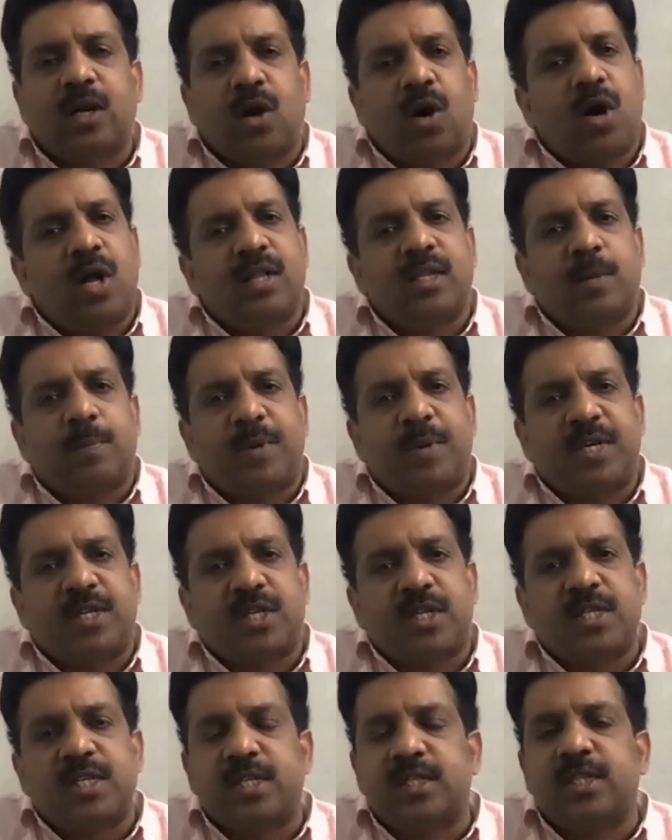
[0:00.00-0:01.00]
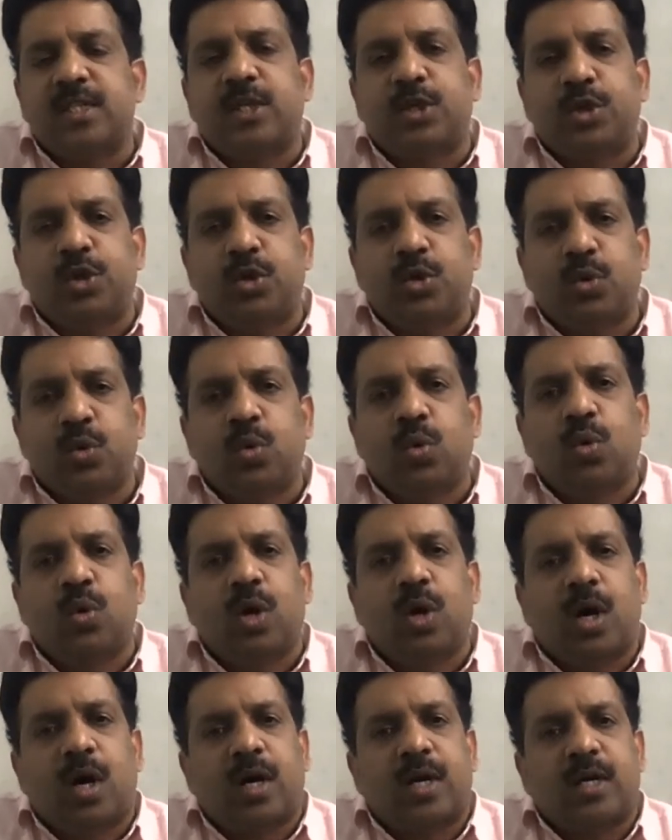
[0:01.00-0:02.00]
call the patient is it you
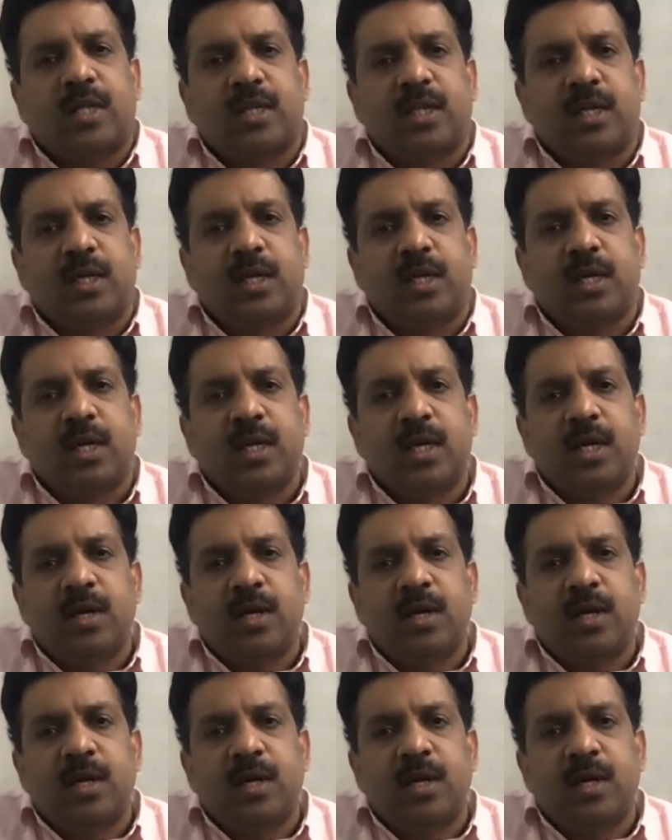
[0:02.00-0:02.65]
or the